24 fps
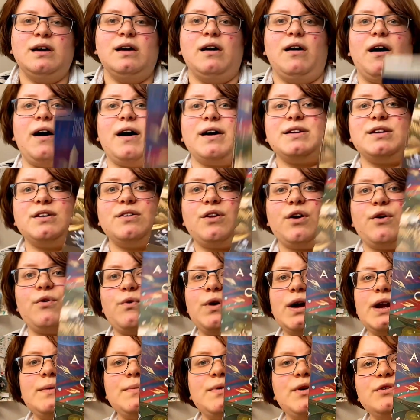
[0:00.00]
I don't know
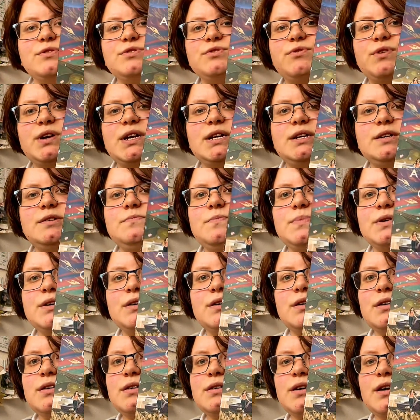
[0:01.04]
when I'm going to read it,
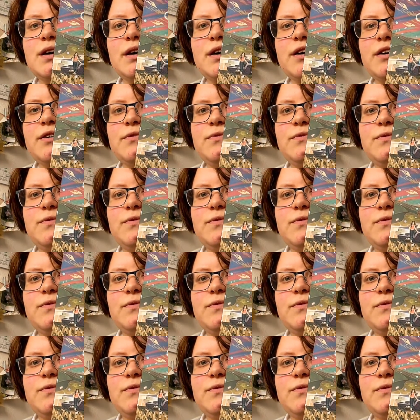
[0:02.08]
but I